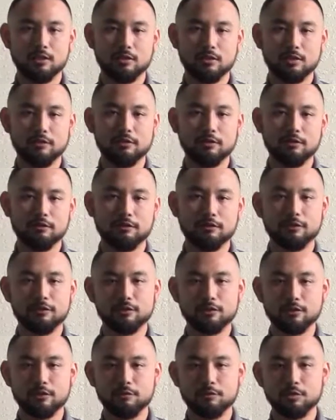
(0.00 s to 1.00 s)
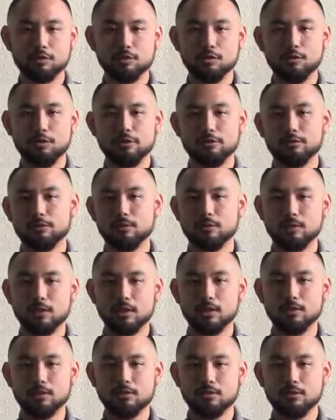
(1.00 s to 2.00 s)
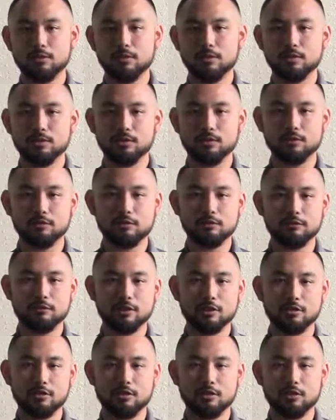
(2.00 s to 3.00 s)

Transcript: Even if you've been shooting for a while, it's always a good refresher,